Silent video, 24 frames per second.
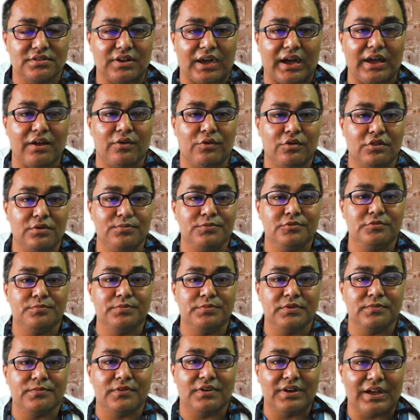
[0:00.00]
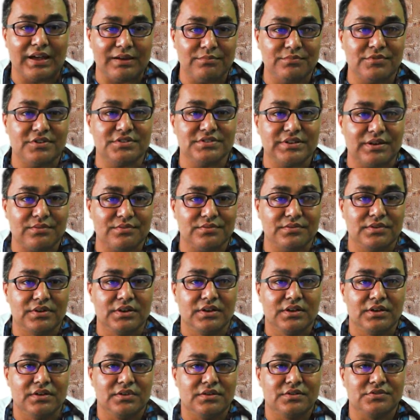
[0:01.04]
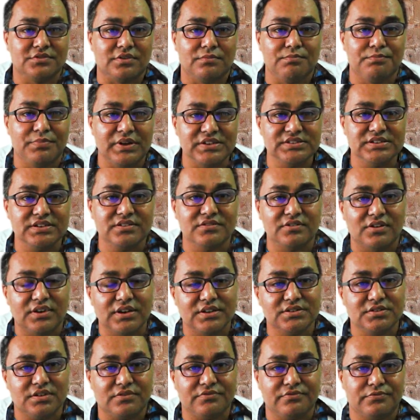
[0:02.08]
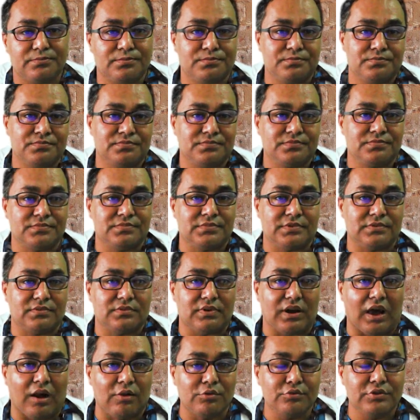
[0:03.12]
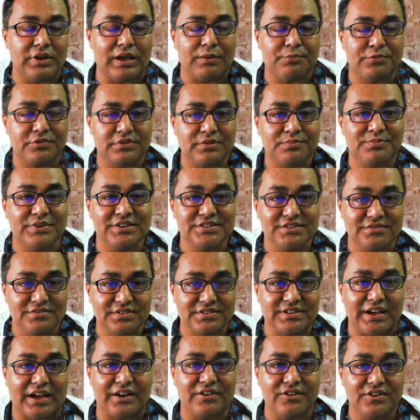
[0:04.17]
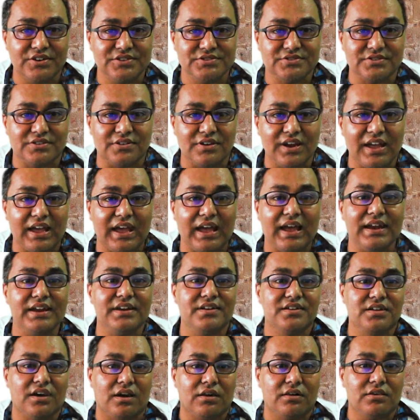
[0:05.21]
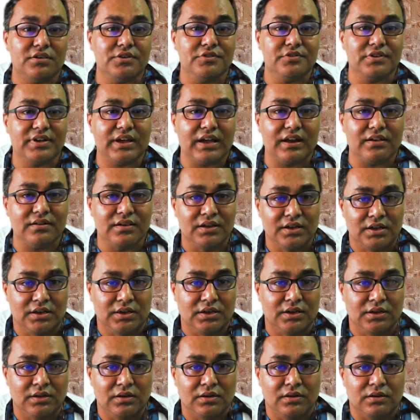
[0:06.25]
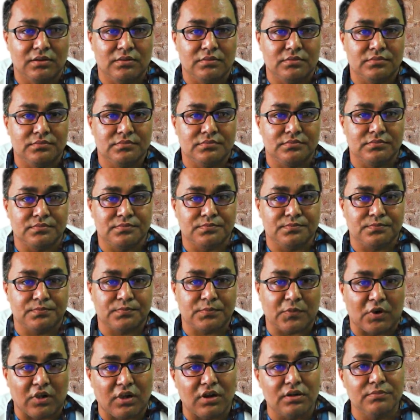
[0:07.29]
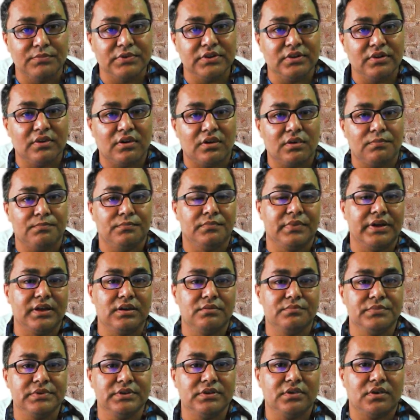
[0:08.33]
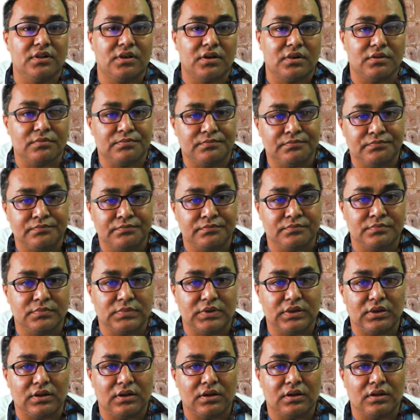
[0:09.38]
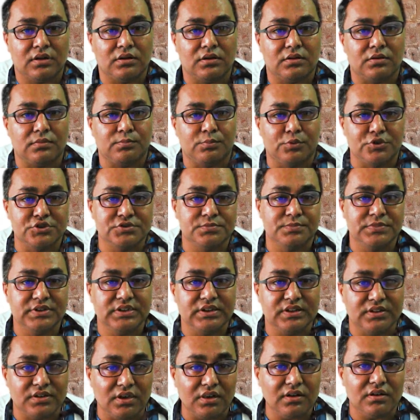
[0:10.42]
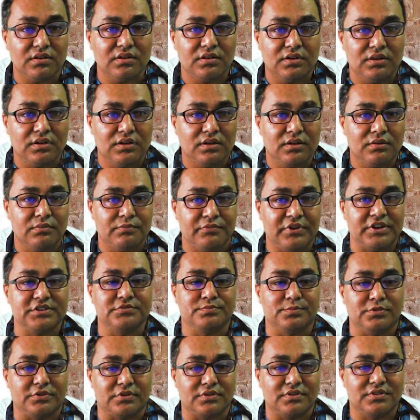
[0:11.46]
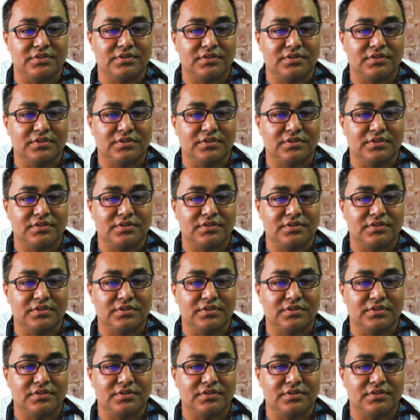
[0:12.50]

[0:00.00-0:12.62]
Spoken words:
I hope you people must have some basic knowledge of how to approach a patient with thyroid disorder. Any doubt, you can call me or mail me or post me in the Facebook.